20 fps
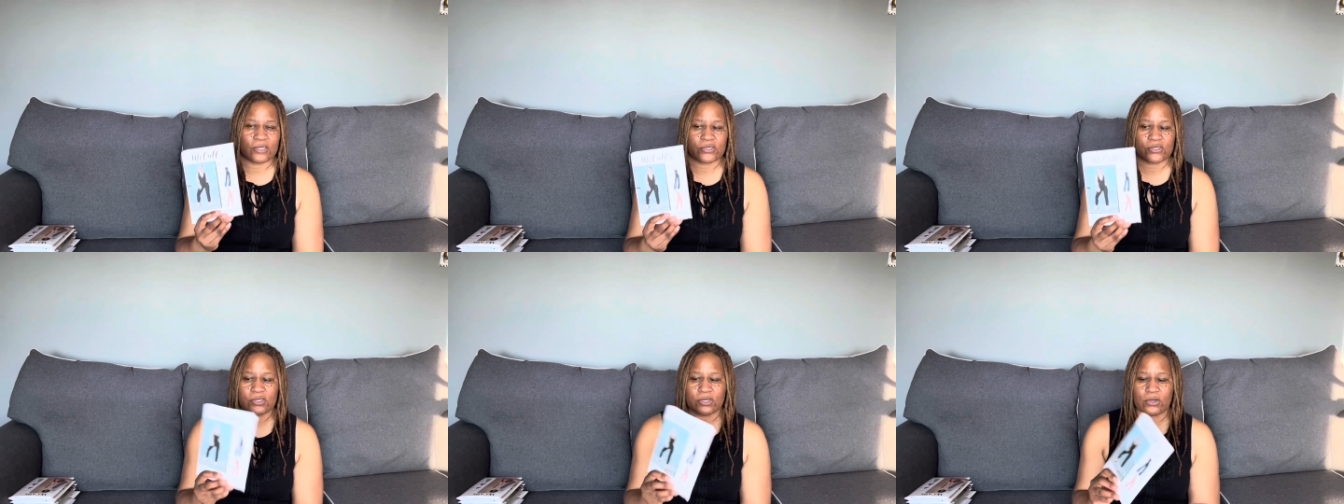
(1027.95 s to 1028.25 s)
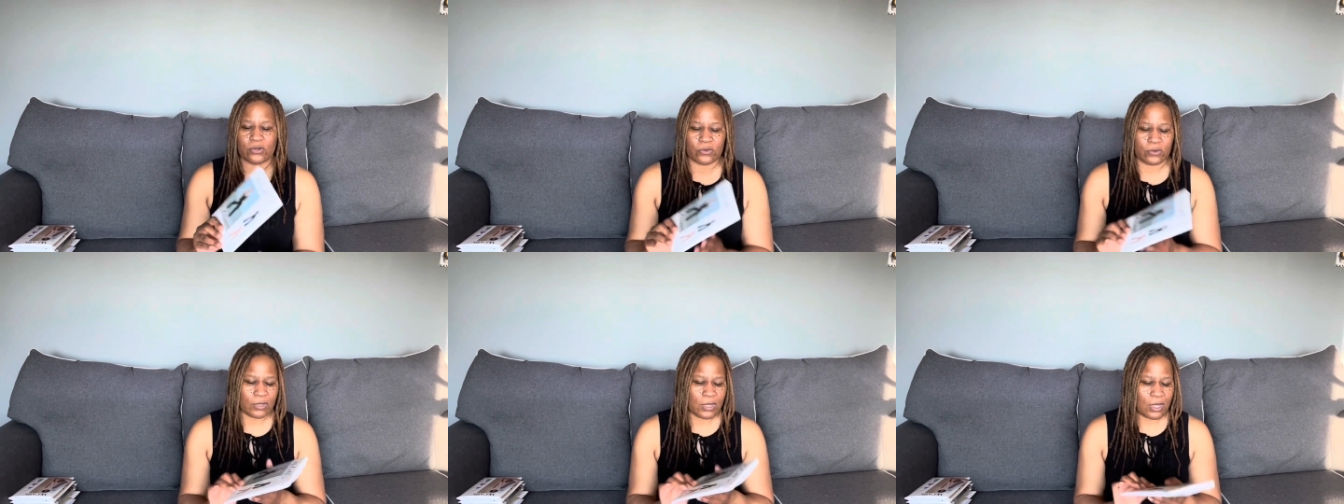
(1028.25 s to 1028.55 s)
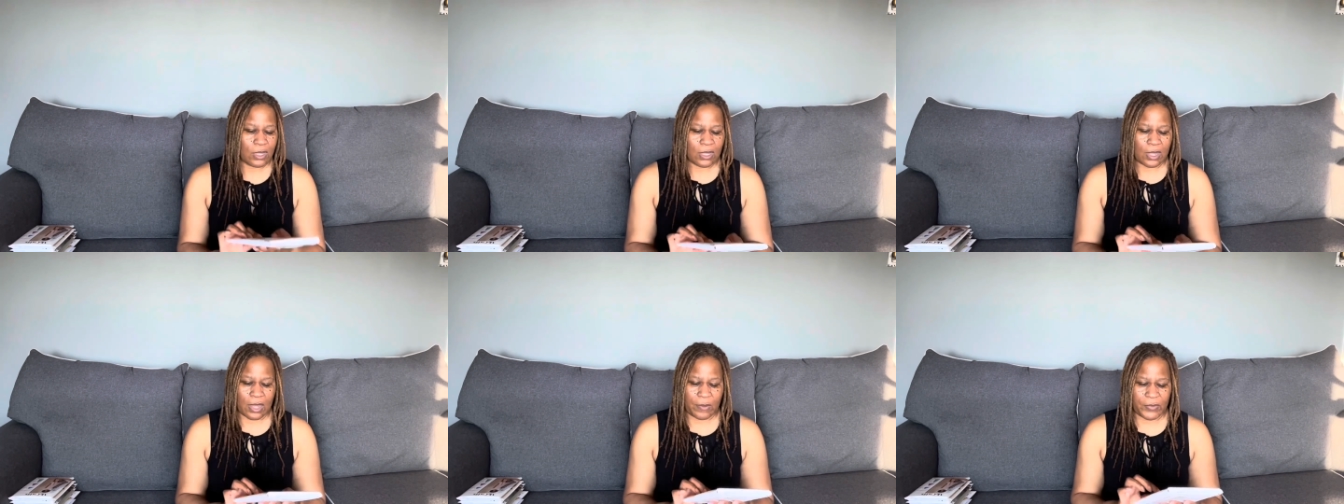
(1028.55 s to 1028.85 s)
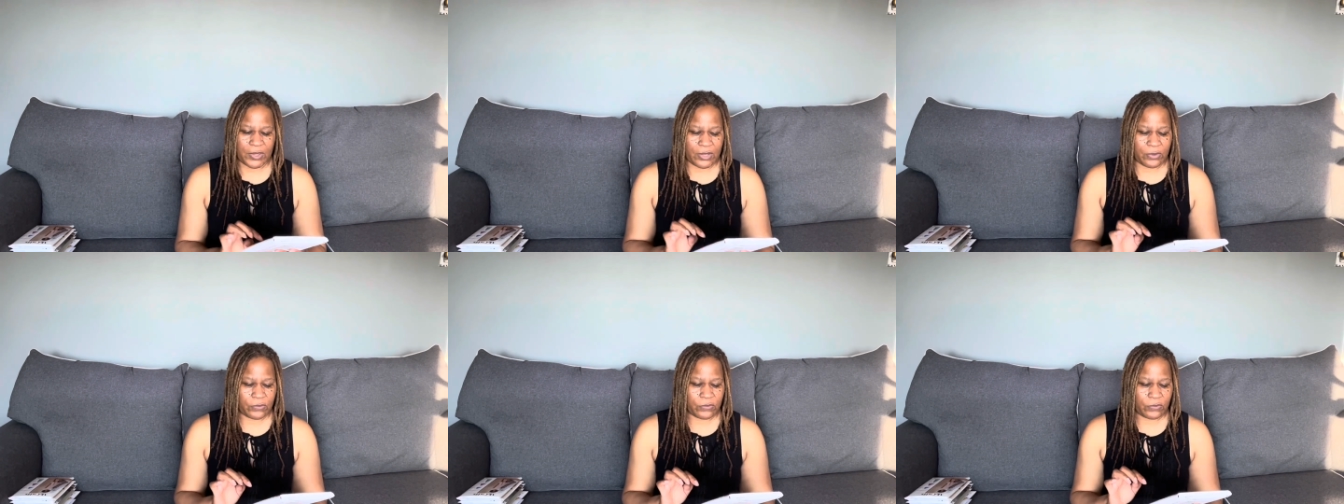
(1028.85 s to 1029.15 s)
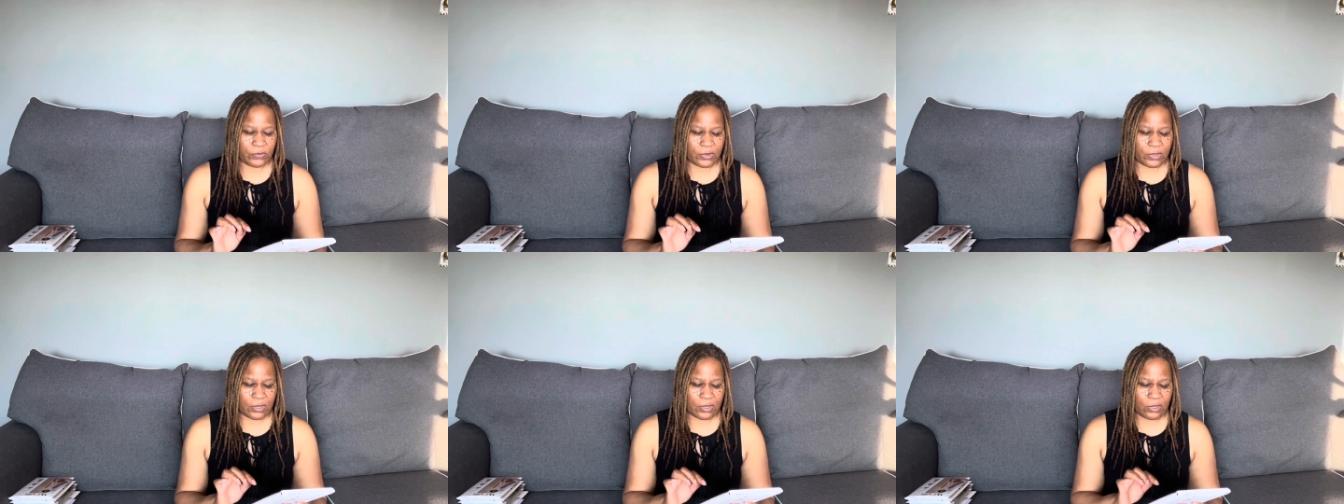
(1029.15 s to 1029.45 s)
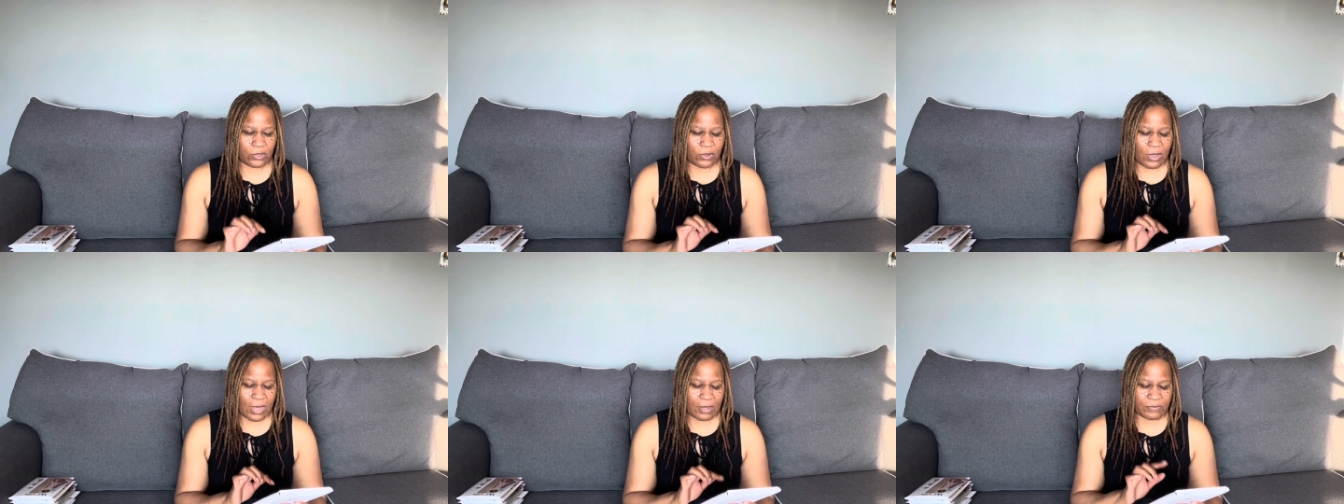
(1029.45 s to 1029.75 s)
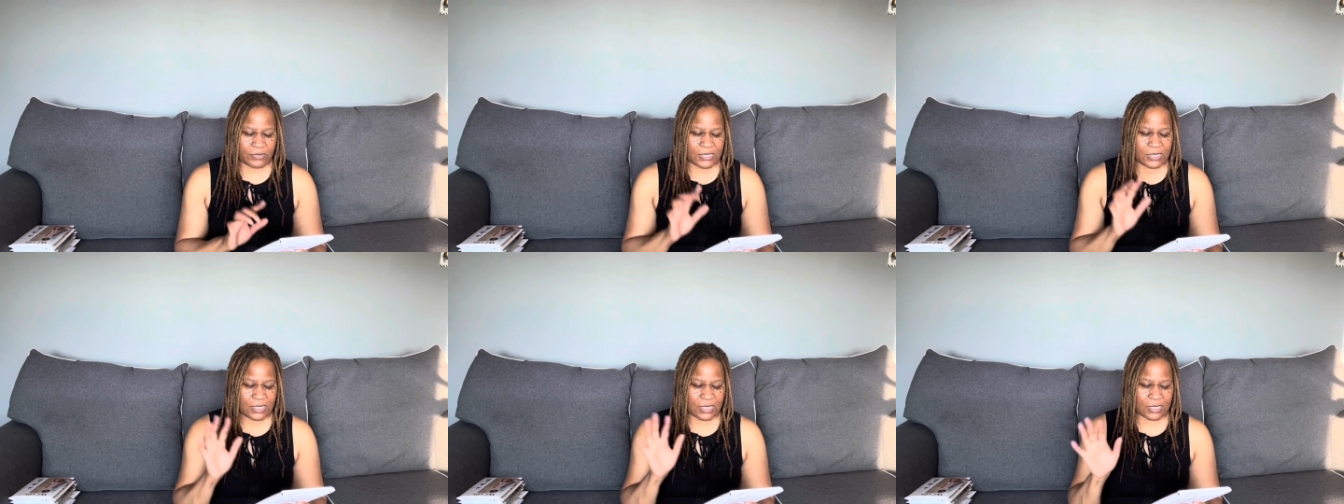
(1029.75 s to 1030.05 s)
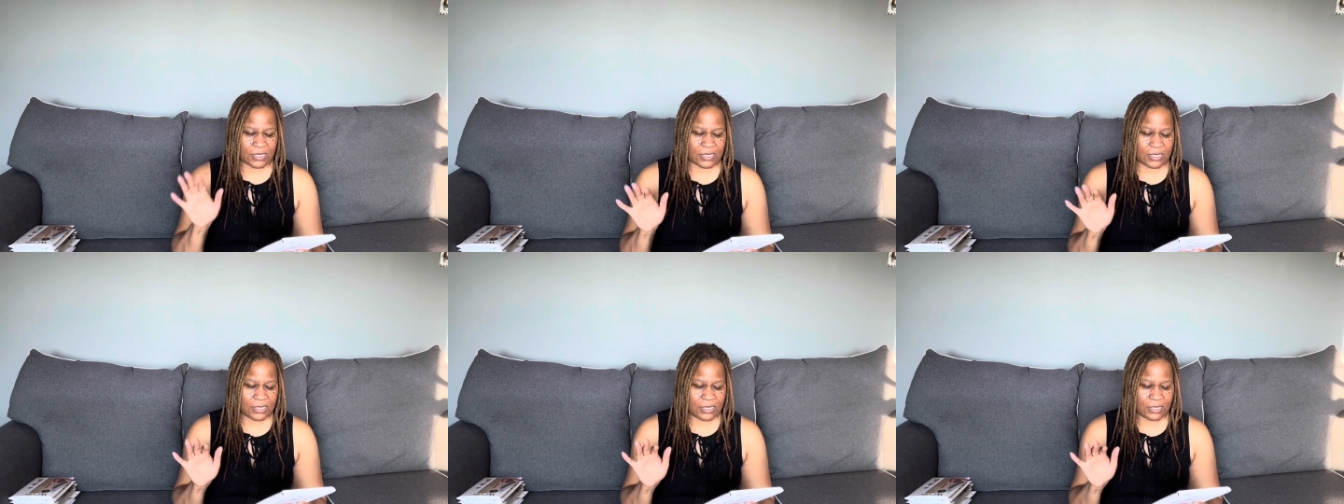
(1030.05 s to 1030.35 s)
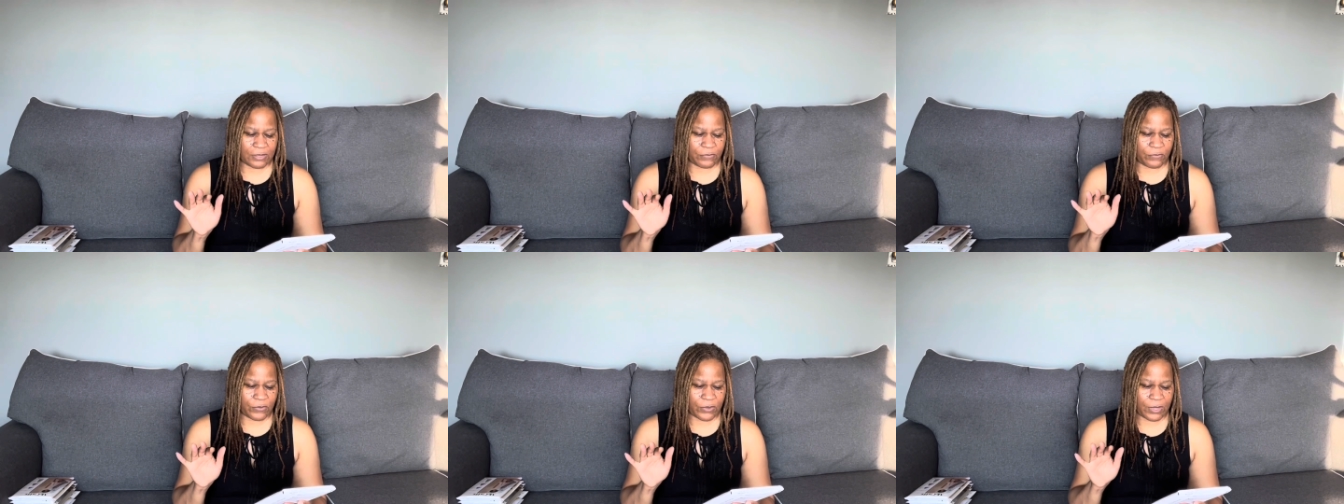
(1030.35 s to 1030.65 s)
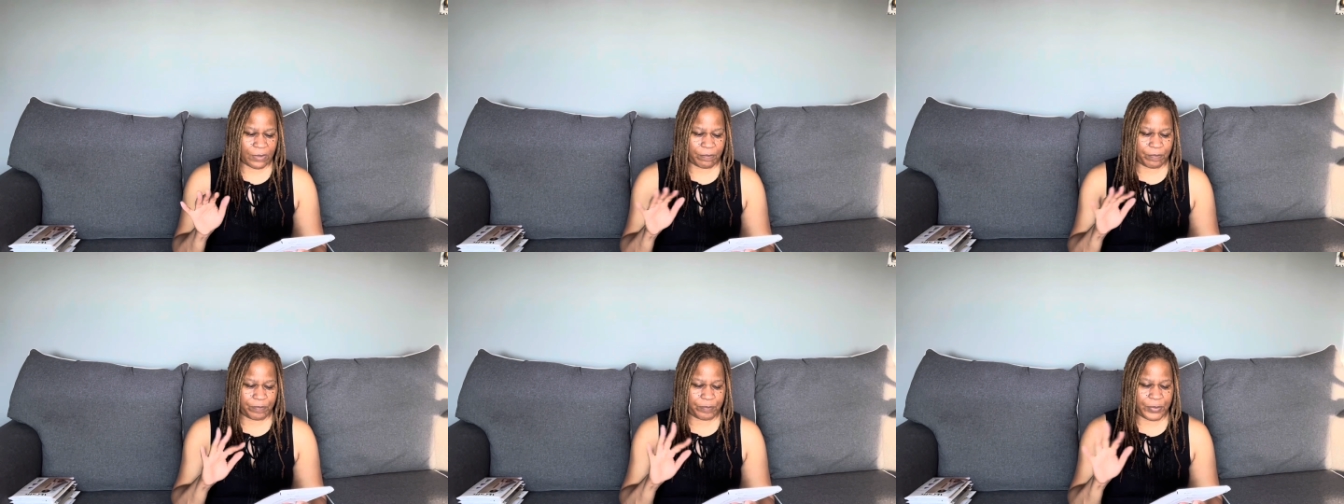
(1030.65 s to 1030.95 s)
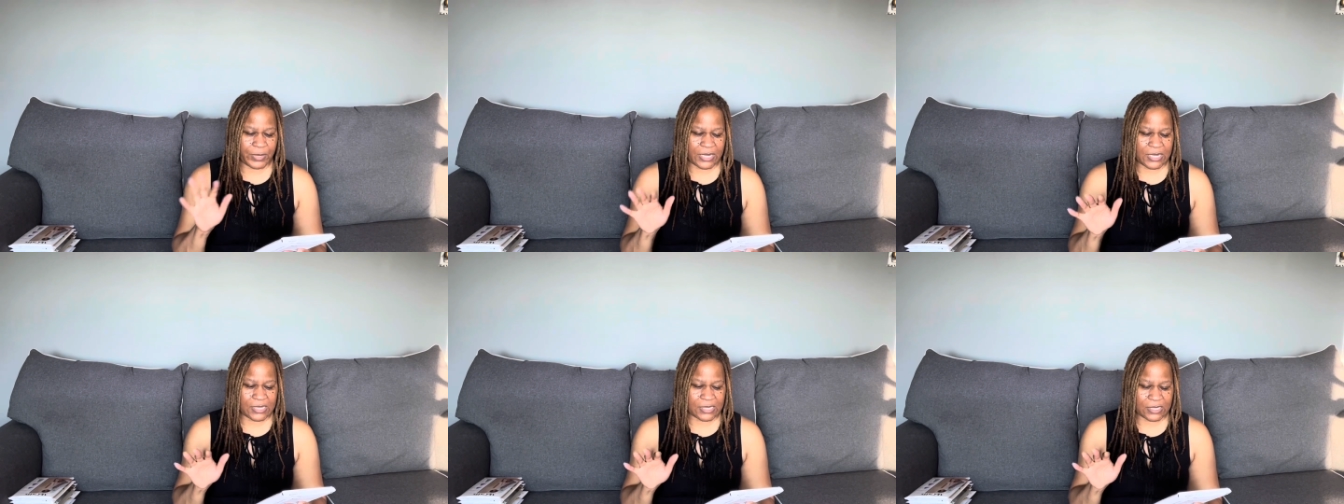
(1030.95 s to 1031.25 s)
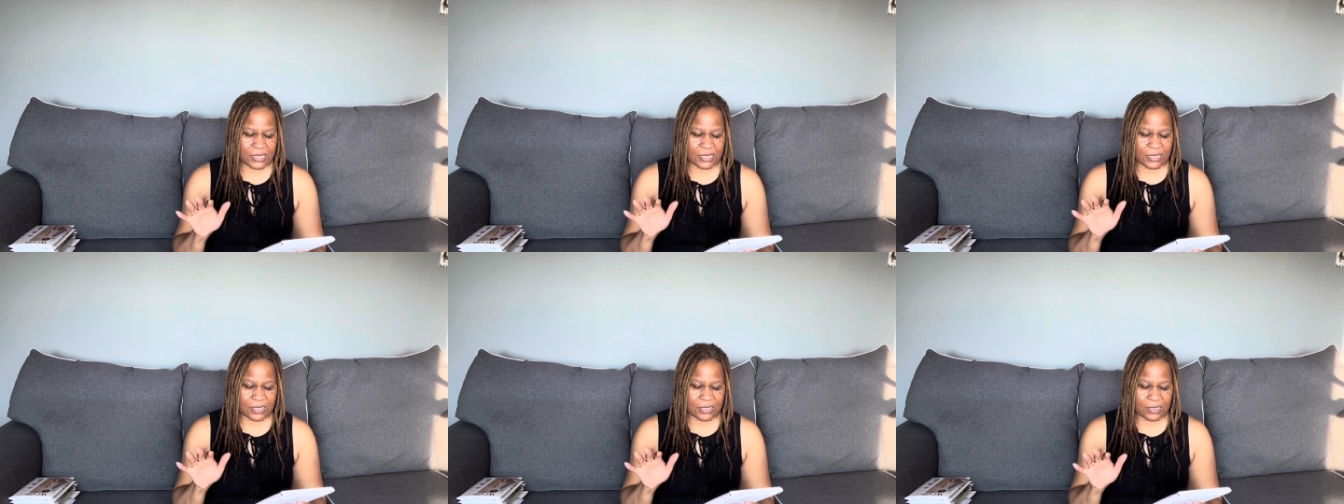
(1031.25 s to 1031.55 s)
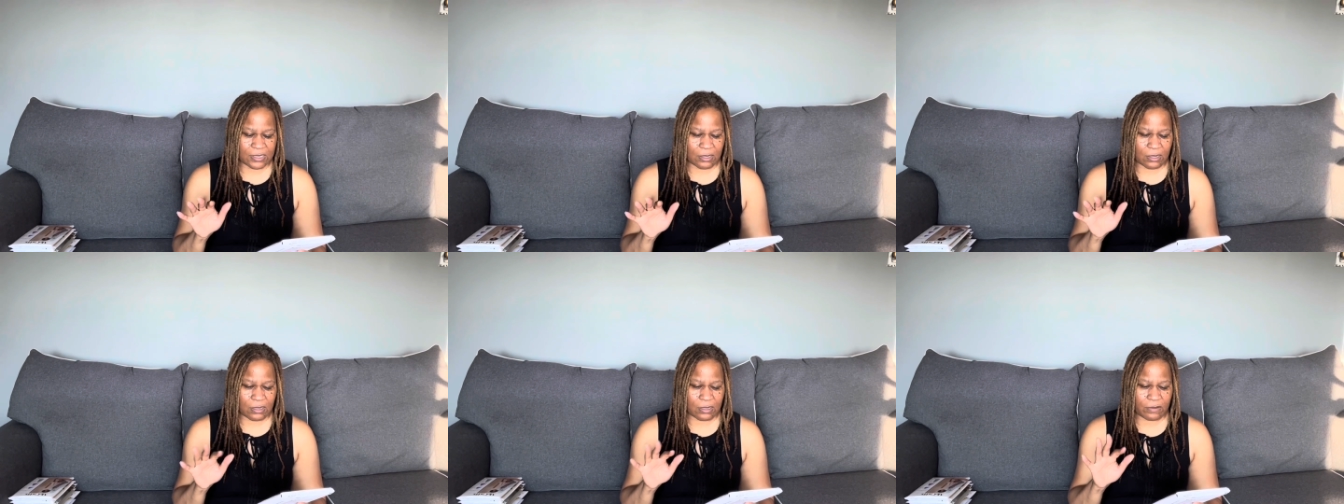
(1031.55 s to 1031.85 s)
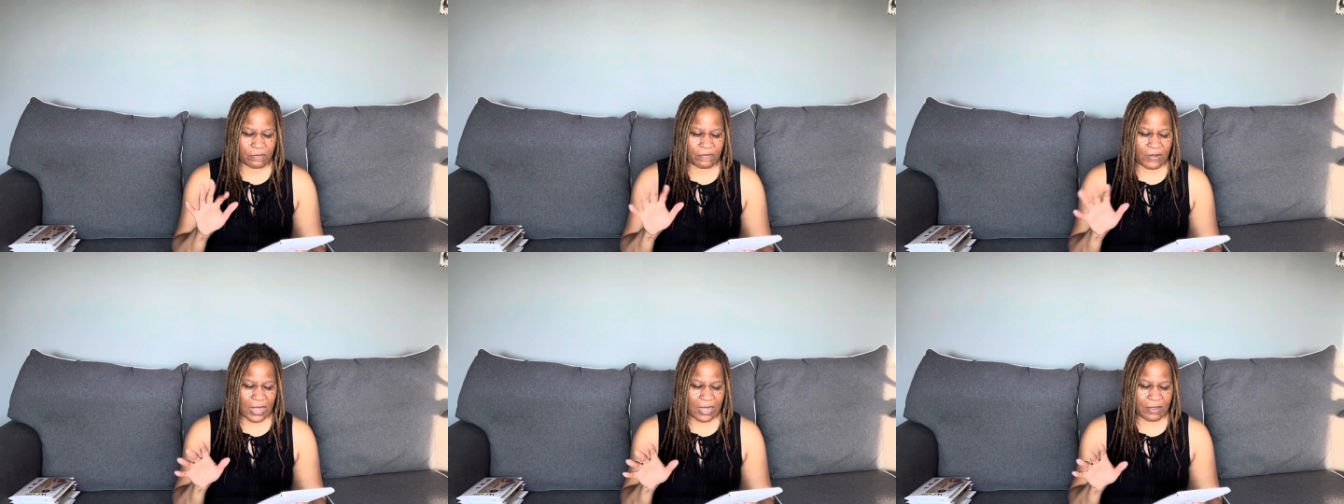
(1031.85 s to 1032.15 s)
So, I mean, you have 6 different pieces, or